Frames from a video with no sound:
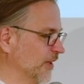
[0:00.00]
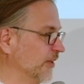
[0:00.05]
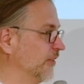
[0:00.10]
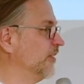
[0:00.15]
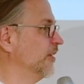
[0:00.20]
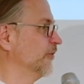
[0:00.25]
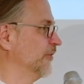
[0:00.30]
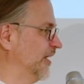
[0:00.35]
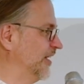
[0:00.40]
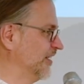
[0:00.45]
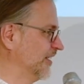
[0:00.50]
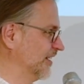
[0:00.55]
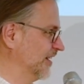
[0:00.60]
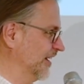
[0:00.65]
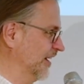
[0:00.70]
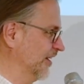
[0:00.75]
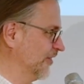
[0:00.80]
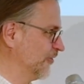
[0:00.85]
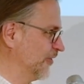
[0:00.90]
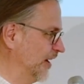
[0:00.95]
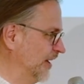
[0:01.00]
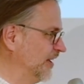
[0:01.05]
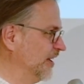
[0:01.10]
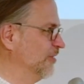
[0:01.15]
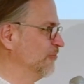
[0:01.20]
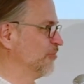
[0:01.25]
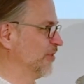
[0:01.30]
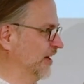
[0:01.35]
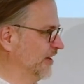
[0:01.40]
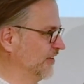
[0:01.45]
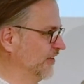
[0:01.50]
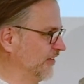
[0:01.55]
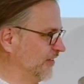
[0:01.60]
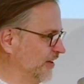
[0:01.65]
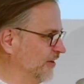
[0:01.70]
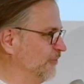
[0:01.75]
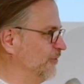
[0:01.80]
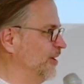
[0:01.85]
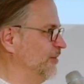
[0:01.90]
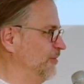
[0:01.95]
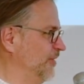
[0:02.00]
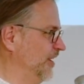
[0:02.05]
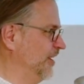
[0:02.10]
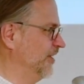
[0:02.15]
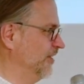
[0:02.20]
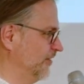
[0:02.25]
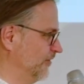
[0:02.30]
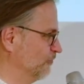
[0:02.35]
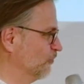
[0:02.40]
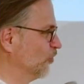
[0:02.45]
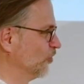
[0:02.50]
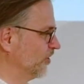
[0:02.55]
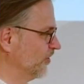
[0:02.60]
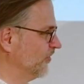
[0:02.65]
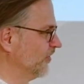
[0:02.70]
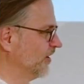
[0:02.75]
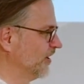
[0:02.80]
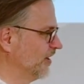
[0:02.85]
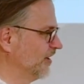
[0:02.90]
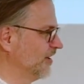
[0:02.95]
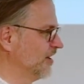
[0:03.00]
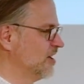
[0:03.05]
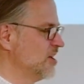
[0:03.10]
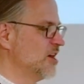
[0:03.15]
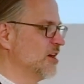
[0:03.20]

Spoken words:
Theoretically, right? In practice, it will be more difficult,